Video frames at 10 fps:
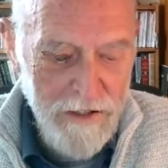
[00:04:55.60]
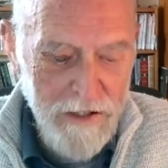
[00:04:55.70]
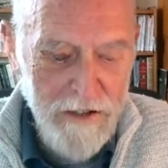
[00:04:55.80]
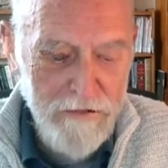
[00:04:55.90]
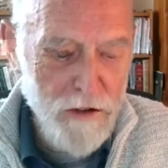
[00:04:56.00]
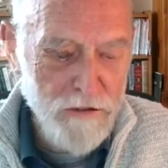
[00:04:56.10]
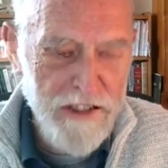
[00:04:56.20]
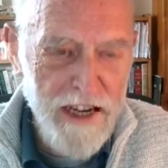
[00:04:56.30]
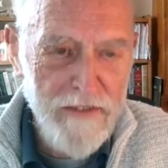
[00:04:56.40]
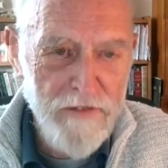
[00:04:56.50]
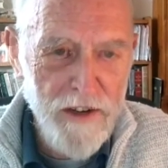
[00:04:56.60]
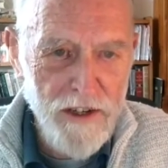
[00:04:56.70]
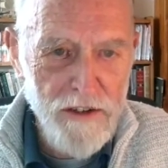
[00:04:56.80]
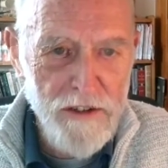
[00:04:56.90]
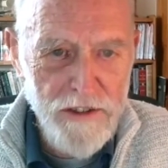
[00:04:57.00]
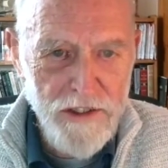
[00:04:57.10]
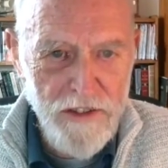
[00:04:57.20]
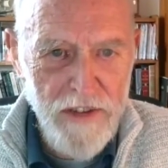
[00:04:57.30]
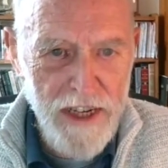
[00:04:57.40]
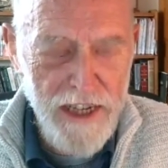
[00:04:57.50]
I've no time for lords
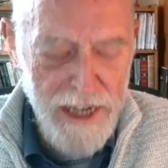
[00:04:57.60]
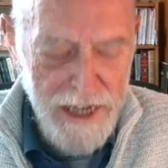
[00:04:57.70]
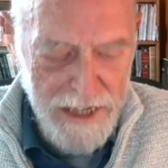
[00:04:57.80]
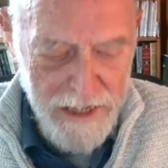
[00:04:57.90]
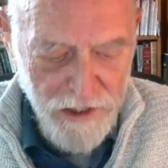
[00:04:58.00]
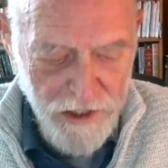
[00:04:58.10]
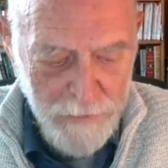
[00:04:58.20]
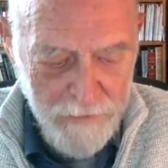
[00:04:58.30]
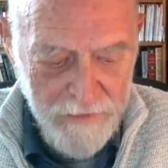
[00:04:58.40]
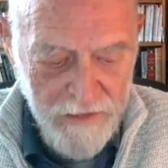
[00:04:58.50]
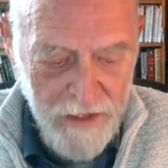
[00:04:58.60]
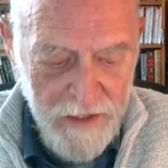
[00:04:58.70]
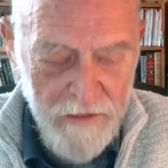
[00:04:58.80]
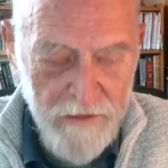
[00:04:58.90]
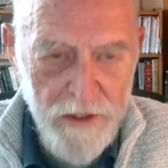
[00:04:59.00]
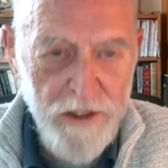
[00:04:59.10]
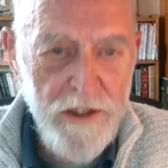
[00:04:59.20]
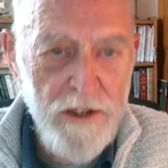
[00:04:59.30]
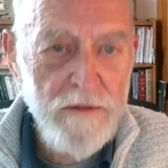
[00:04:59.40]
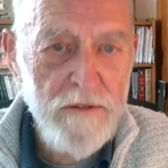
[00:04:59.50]
or for ladies, for
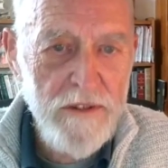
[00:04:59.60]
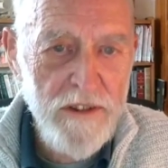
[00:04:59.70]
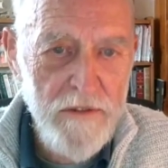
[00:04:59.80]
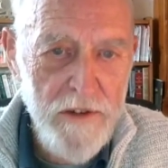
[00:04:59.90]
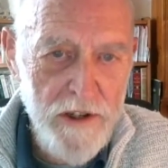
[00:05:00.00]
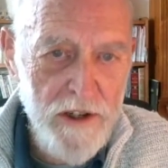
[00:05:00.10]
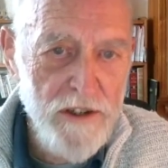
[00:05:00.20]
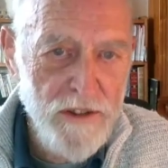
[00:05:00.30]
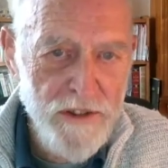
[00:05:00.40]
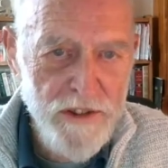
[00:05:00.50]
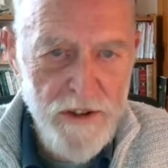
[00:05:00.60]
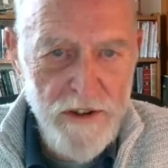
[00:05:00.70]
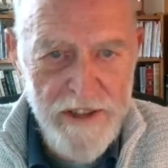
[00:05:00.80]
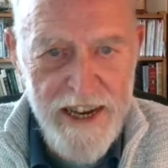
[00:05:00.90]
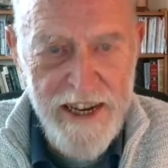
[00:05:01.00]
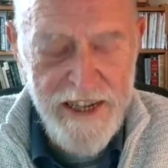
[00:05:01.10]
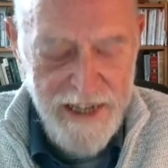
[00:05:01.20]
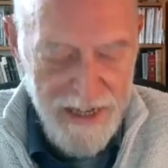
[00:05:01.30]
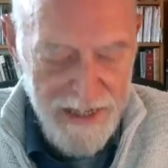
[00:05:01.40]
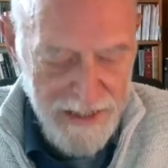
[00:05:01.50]
dukes or for earls or their
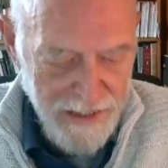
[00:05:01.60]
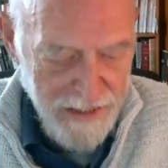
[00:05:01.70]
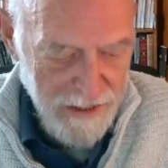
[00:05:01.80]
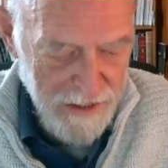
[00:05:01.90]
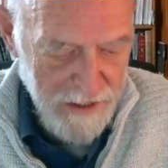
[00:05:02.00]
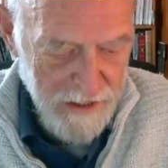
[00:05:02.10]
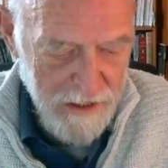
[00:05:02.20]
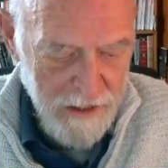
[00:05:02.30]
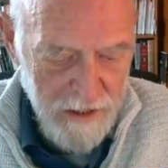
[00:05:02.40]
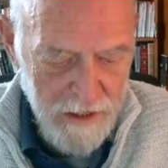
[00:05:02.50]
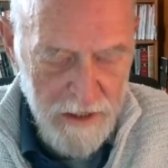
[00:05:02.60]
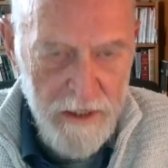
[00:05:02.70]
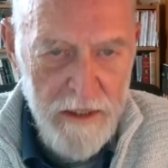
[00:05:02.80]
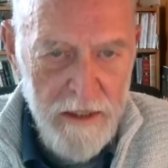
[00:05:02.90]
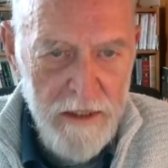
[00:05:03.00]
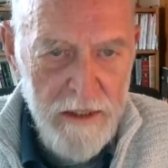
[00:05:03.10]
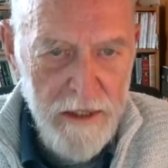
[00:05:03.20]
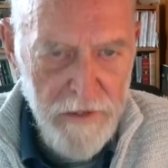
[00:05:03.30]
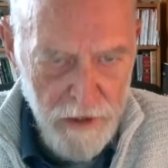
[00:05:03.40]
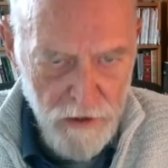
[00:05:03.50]
kind."
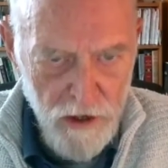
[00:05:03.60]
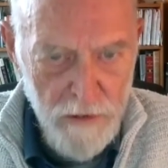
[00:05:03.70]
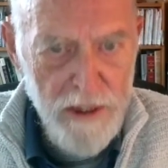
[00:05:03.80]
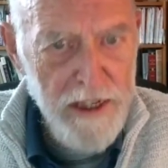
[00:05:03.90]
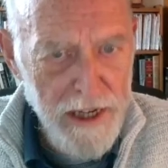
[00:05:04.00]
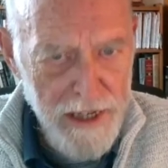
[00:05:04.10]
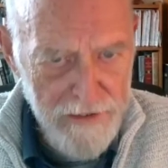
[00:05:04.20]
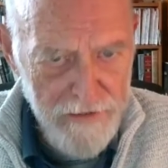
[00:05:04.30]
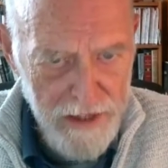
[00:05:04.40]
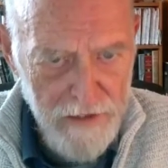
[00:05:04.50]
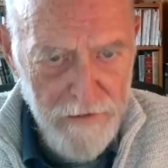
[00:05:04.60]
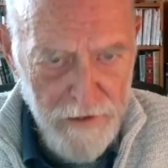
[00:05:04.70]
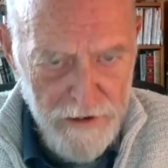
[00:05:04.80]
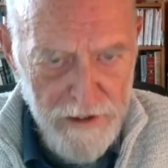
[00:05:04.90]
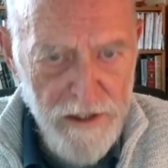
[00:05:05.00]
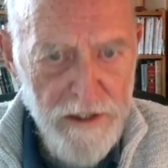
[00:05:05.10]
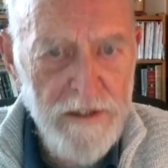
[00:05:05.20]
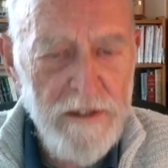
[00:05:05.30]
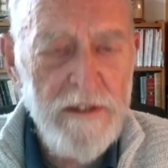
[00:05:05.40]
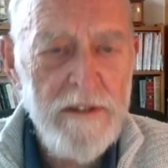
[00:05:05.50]
If you'll come and live in the
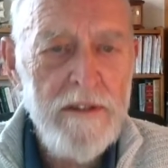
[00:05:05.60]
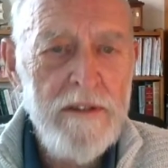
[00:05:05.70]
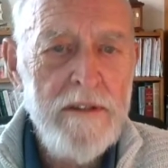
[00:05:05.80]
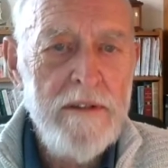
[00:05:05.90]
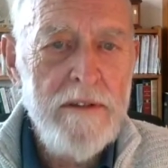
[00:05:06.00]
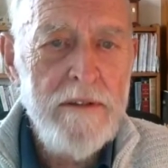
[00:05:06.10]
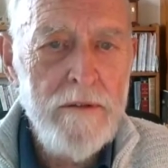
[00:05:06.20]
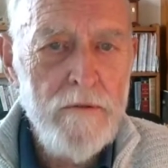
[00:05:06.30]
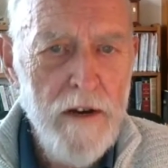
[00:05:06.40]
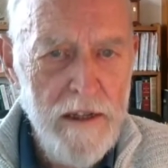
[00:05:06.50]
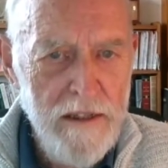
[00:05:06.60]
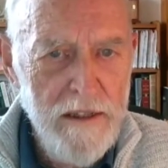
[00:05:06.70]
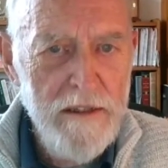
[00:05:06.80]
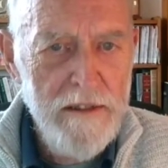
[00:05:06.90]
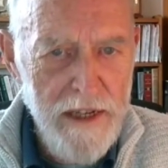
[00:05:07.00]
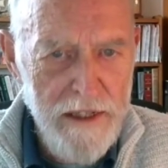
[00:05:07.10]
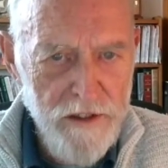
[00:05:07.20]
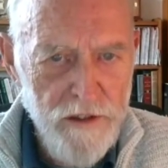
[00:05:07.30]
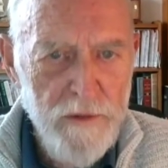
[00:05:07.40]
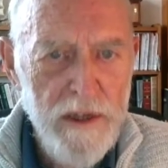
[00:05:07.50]
forest, well,
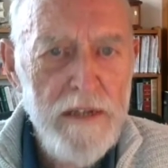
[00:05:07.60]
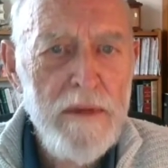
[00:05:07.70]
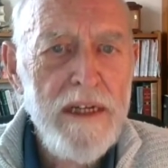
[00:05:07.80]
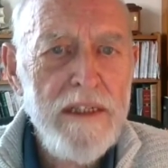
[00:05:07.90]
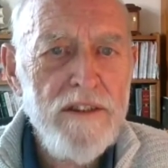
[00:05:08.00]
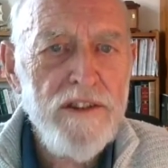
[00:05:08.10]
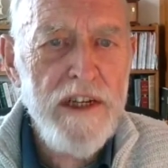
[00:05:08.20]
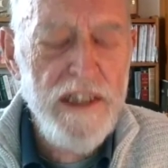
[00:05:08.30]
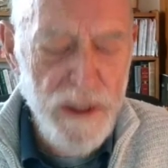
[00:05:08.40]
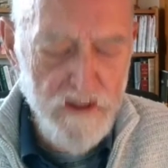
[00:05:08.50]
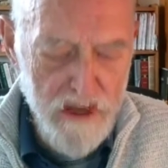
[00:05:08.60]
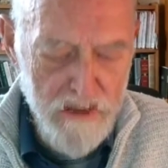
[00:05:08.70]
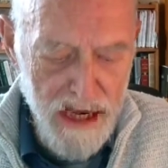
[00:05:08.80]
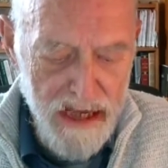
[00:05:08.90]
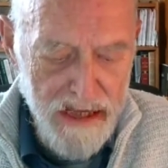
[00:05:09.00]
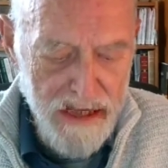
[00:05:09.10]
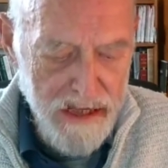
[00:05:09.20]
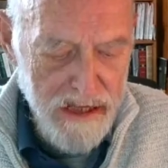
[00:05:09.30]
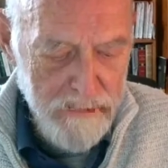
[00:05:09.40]
that's when I might change my mind.